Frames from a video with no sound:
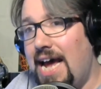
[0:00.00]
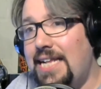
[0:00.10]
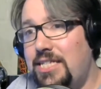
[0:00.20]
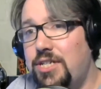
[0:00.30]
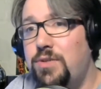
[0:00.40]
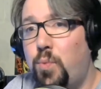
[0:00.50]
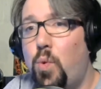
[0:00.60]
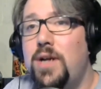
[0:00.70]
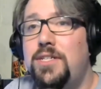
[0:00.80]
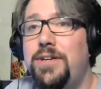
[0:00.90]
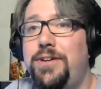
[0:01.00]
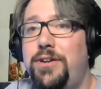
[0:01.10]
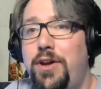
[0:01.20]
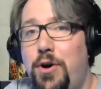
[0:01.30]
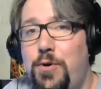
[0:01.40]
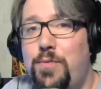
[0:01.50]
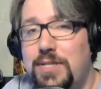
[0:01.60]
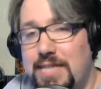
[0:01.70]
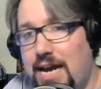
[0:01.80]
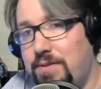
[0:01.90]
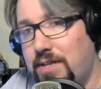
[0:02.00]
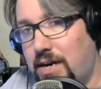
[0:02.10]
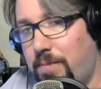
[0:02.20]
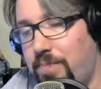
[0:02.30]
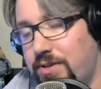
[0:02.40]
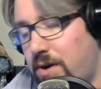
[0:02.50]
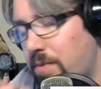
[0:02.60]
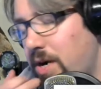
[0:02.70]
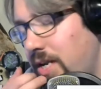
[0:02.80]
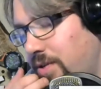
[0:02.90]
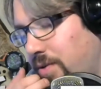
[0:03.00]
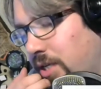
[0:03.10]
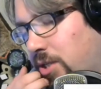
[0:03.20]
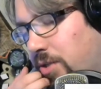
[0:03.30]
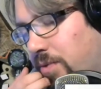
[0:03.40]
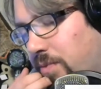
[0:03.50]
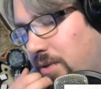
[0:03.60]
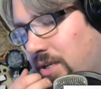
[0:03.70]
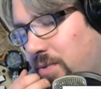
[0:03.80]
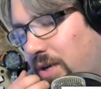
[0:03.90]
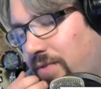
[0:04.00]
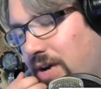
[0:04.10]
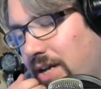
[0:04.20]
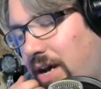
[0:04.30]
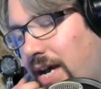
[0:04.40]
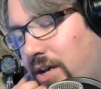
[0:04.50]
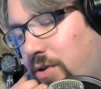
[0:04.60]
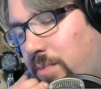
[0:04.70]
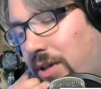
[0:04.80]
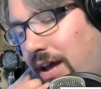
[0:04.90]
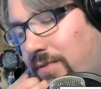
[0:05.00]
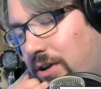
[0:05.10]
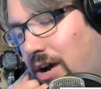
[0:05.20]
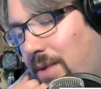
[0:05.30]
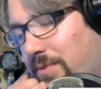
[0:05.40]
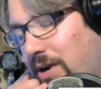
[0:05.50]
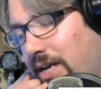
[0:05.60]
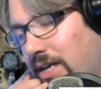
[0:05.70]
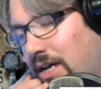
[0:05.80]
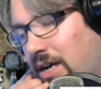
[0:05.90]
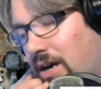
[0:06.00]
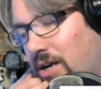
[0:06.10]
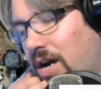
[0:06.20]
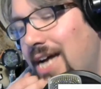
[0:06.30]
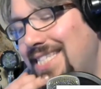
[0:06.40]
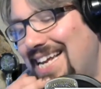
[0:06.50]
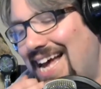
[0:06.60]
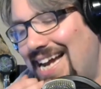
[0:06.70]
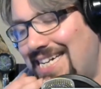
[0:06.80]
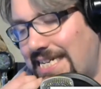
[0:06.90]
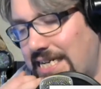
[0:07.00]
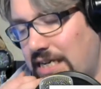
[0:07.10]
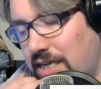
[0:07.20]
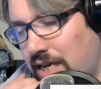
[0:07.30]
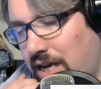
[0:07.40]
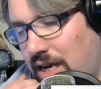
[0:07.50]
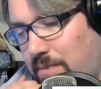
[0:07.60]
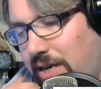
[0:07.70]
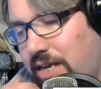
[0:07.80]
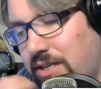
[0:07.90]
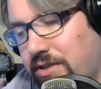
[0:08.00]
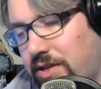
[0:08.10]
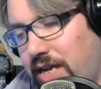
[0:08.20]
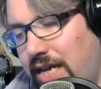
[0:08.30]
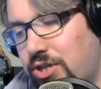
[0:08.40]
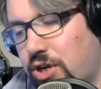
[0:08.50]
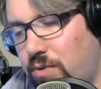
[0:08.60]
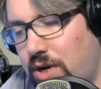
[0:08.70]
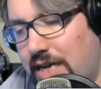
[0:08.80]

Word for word: I just want to know what's out there. So I'm running into an issue because whenever I go apply for copyright or Content ID, because of the nature of